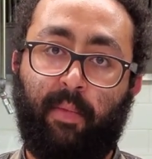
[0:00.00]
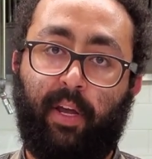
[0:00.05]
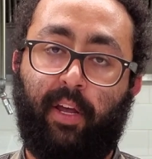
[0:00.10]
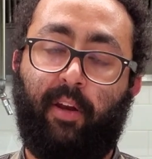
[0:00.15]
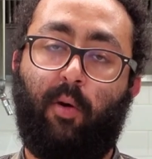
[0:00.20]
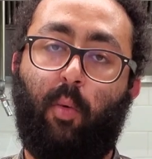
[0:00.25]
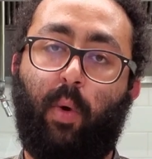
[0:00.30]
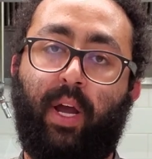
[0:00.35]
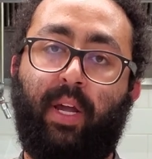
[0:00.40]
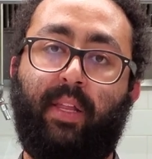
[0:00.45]

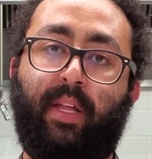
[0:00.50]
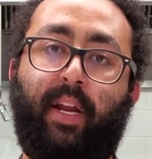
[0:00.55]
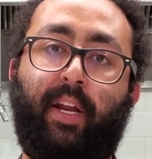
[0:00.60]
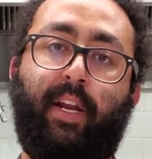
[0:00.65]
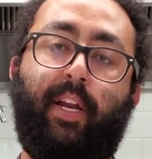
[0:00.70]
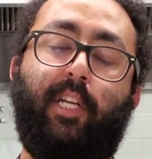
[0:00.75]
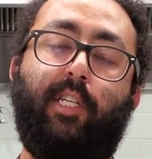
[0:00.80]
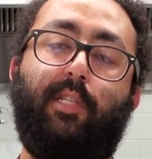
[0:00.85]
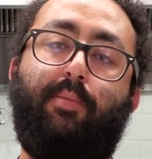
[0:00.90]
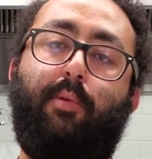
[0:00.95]
in a way that
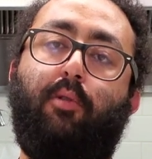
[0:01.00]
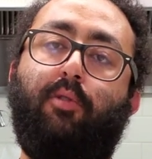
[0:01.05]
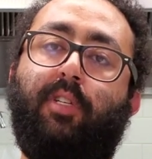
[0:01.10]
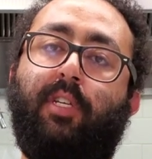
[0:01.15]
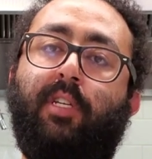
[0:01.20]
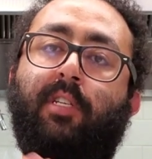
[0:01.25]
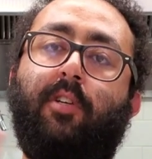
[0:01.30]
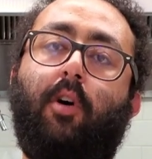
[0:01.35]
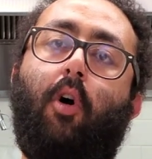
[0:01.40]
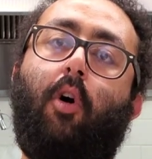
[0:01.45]
it
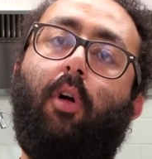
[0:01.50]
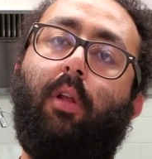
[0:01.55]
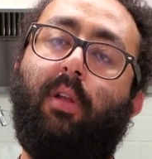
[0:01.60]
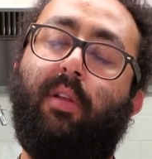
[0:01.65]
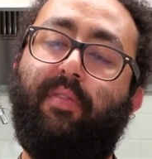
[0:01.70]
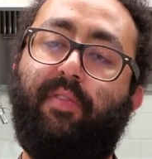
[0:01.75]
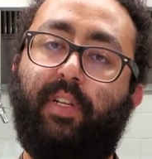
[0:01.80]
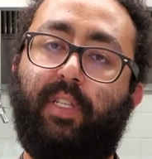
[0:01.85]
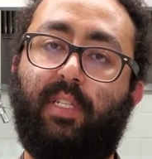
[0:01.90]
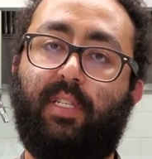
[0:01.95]
exposes
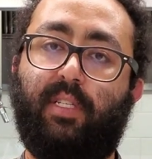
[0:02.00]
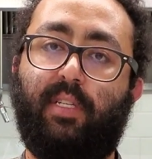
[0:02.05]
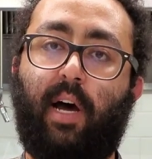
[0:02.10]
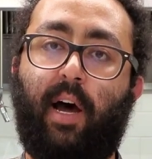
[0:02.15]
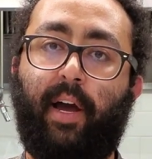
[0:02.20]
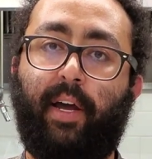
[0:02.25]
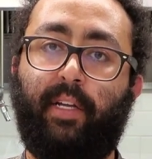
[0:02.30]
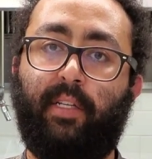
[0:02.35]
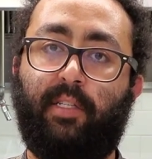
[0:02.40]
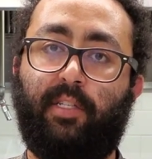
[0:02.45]
all of its
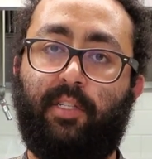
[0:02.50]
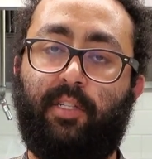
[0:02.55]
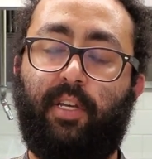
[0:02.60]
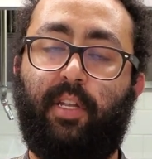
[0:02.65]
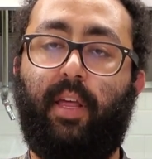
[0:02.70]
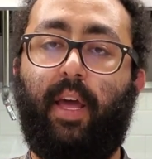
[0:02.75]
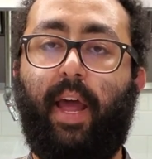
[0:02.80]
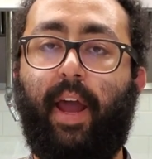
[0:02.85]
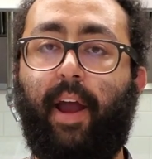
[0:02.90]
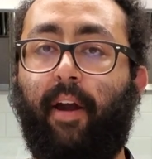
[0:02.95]
sides to
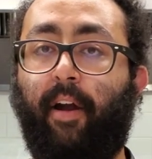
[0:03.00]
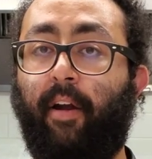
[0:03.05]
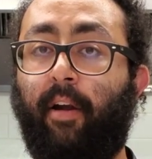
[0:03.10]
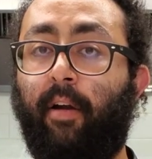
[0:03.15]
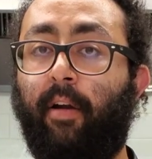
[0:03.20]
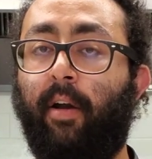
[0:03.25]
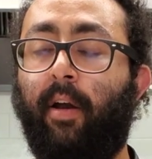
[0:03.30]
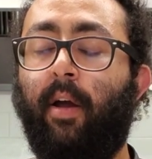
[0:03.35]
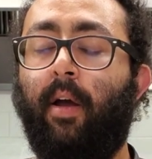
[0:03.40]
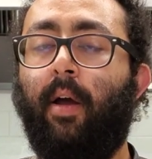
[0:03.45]
the
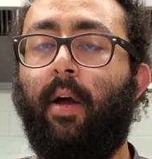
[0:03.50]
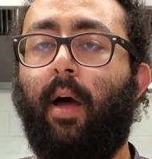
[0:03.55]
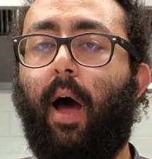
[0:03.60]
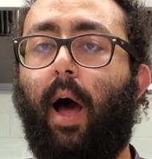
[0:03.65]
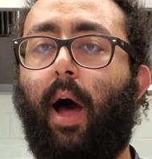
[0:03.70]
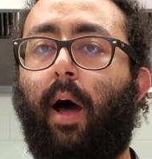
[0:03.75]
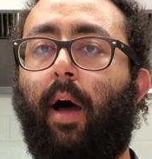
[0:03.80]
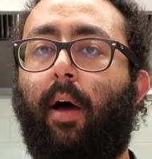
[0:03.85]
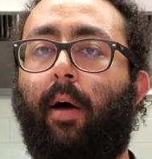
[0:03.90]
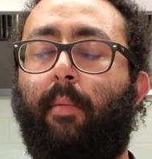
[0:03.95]
air
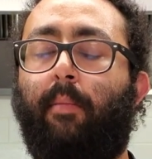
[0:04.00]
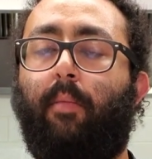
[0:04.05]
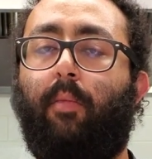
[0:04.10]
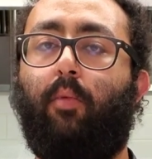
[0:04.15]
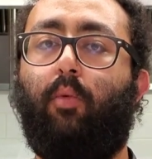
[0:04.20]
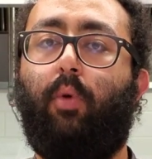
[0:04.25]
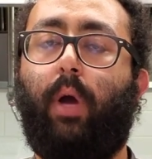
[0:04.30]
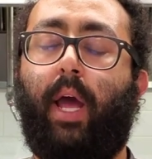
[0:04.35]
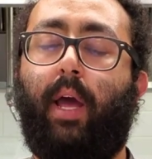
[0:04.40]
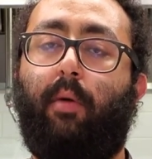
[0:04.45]

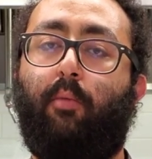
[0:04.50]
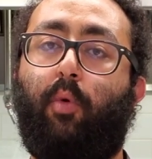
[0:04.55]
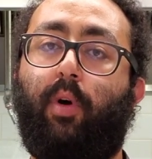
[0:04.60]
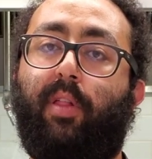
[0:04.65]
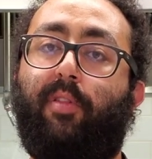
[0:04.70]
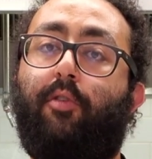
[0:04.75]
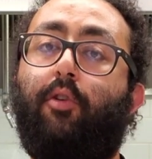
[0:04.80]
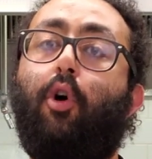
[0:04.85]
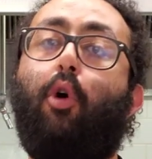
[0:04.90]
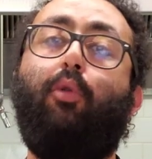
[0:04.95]

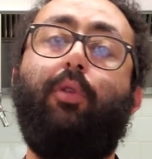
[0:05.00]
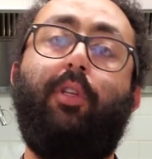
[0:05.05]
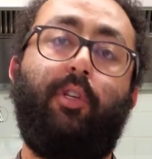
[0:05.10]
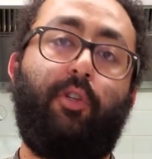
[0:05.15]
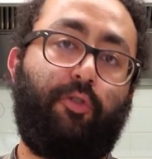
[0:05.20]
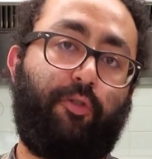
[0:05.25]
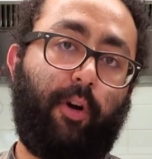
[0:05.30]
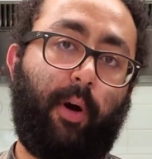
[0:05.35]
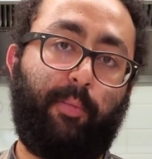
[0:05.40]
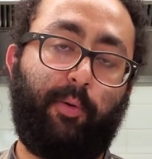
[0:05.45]
with no
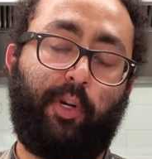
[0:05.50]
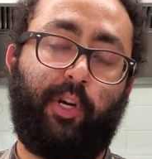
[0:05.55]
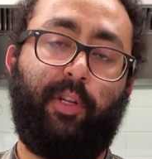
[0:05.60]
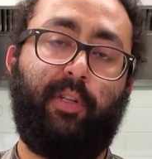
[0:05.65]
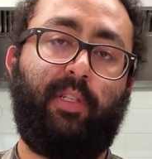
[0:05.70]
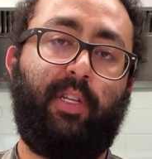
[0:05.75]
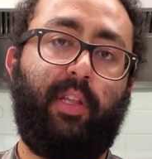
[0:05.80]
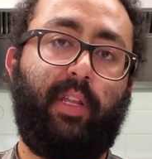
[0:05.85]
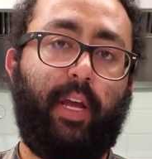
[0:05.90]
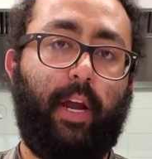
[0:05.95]

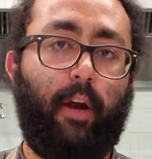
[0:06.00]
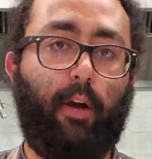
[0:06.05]
disruption to the